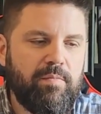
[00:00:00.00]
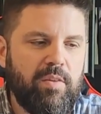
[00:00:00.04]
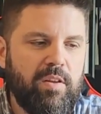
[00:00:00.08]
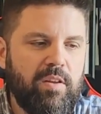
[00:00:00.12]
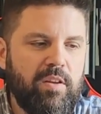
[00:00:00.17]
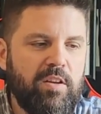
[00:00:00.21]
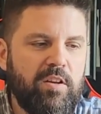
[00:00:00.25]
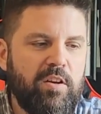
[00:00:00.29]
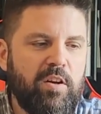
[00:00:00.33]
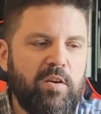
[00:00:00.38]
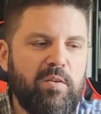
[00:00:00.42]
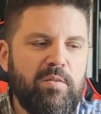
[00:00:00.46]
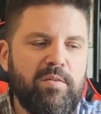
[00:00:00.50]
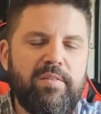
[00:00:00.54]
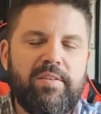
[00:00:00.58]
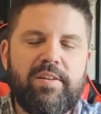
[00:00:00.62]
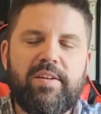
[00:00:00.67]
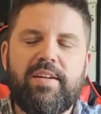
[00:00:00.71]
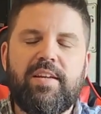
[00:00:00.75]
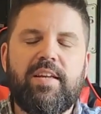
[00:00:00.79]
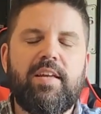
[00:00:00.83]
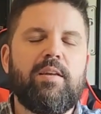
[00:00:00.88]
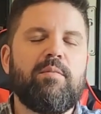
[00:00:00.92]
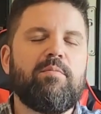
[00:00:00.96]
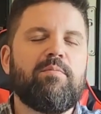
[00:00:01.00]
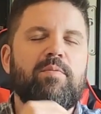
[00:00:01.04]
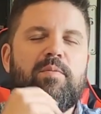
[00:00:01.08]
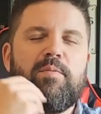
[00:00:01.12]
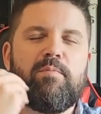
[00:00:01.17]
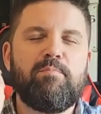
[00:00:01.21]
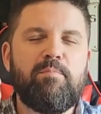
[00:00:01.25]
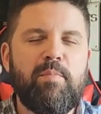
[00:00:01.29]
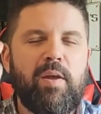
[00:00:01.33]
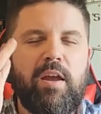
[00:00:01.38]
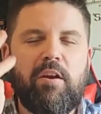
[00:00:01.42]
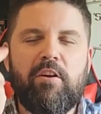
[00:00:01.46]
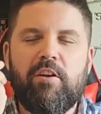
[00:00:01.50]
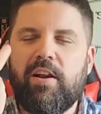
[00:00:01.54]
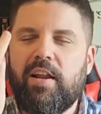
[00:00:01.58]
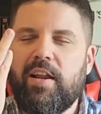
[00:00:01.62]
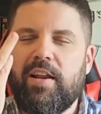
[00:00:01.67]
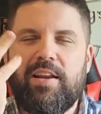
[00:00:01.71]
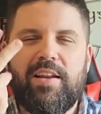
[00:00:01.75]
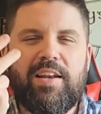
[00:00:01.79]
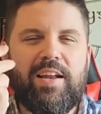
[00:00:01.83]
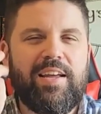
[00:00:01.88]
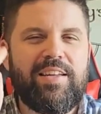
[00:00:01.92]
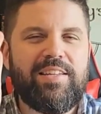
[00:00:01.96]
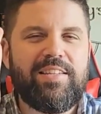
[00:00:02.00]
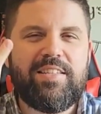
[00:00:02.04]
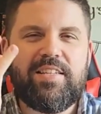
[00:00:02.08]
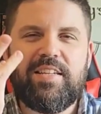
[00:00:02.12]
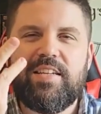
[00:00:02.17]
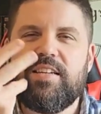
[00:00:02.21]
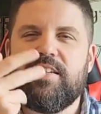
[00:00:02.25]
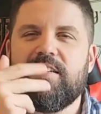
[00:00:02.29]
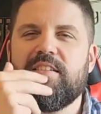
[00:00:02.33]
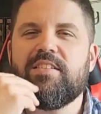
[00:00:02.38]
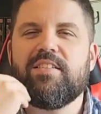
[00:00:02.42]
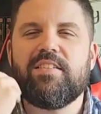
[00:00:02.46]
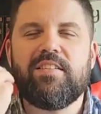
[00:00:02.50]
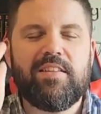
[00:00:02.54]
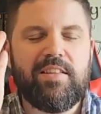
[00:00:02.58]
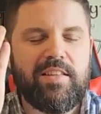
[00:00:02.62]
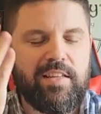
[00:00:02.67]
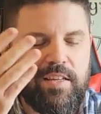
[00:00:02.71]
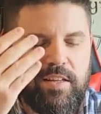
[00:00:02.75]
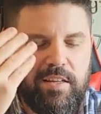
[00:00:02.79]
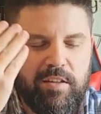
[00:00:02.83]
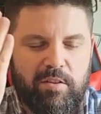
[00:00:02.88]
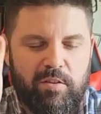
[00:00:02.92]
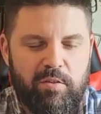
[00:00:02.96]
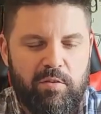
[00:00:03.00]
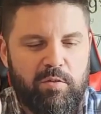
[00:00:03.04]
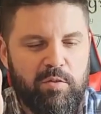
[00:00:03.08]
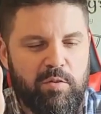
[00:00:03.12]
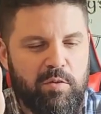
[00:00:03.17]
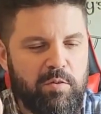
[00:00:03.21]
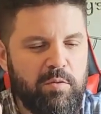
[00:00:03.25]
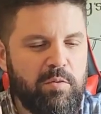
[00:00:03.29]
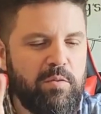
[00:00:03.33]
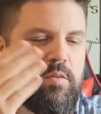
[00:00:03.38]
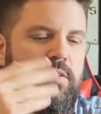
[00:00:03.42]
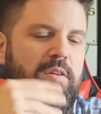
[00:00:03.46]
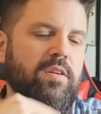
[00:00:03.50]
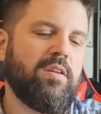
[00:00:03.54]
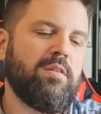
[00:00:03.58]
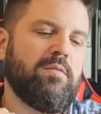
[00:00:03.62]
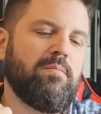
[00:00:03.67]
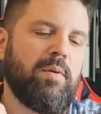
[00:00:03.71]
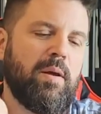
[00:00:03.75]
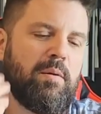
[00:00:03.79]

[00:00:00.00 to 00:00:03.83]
you know, keep marinating ideas and thinking through